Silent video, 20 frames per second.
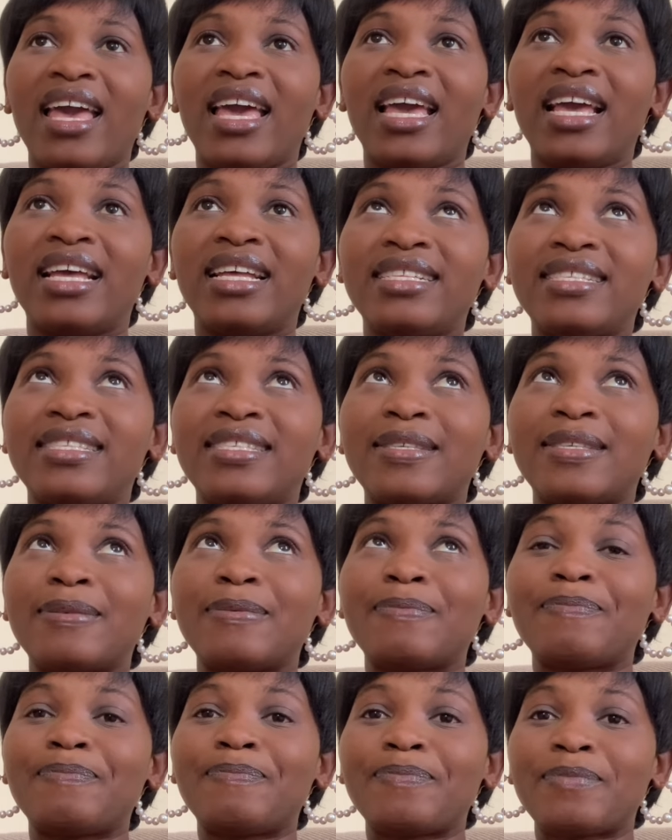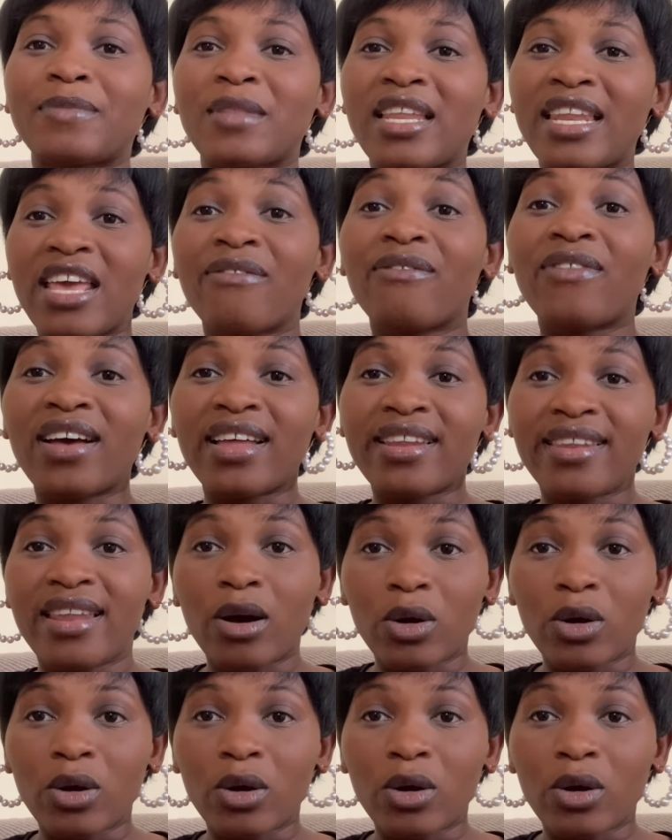and never